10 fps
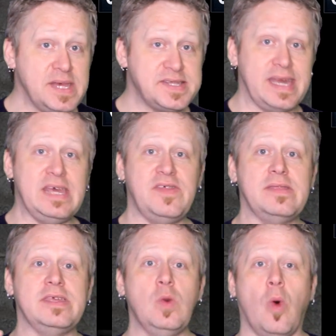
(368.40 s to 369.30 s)
missed
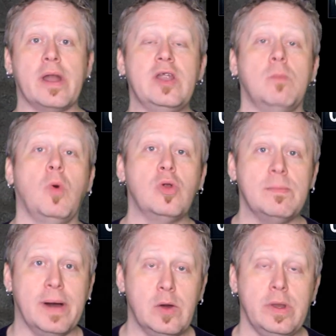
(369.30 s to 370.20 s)
anything that you want to know more
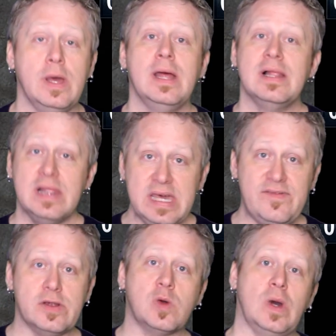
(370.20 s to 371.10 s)
about,
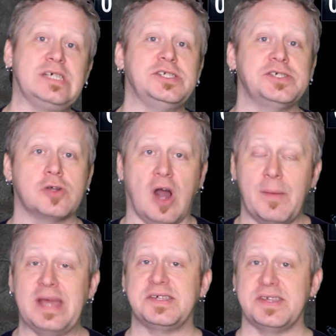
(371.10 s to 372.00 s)
leave your questions or
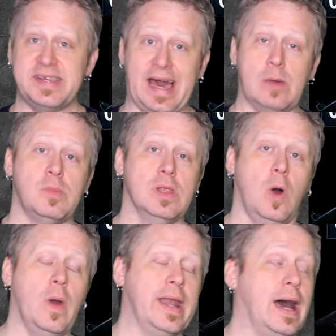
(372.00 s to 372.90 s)
comments down
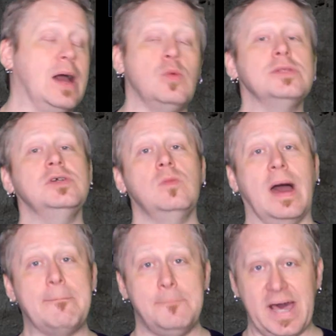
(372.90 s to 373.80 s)
below and I will do
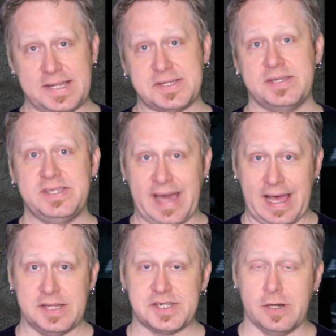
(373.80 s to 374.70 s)
my best to
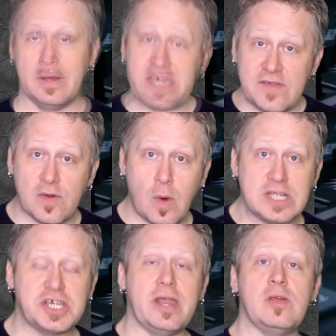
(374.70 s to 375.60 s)
answer. Thank you for
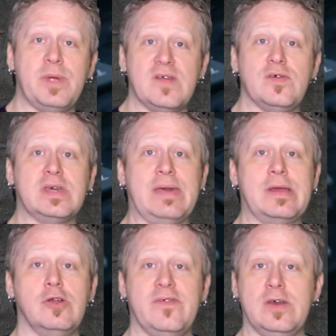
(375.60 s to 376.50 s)
watching another Barefoot
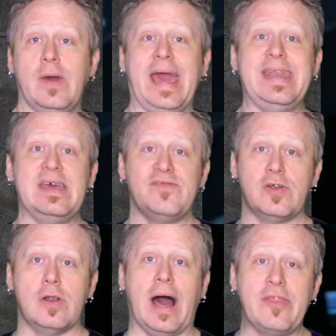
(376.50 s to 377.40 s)
Gaming review, and if
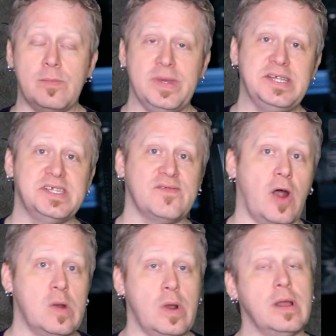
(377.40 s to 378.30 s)
there are other pieces of
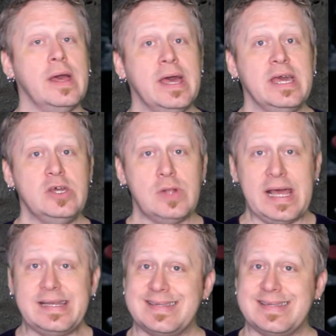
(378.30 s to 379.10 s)
hardware you'd like